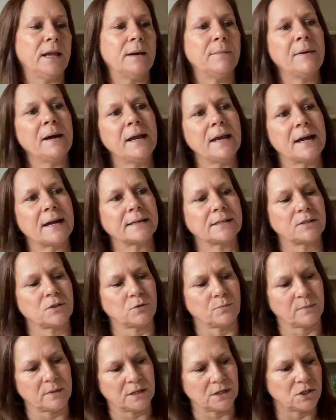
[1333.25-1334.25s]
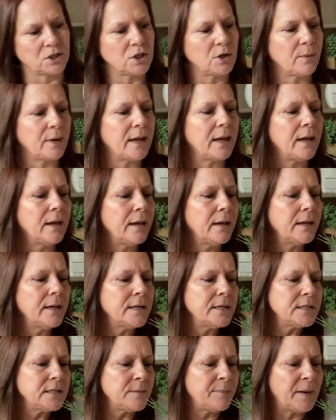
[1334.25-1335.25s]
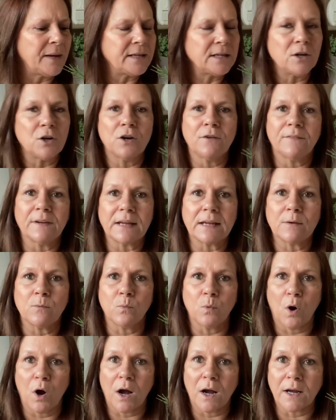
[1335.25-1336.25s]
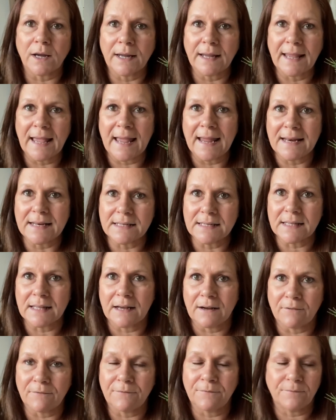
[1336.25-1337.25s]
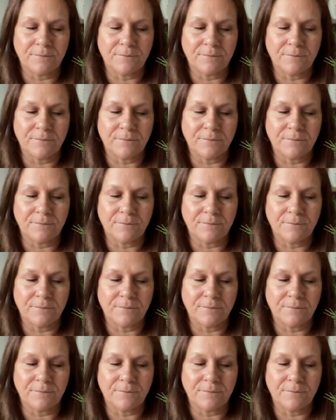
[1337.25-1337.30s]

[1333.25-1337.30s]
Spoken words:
I might add something to it, depending on what I can get into that,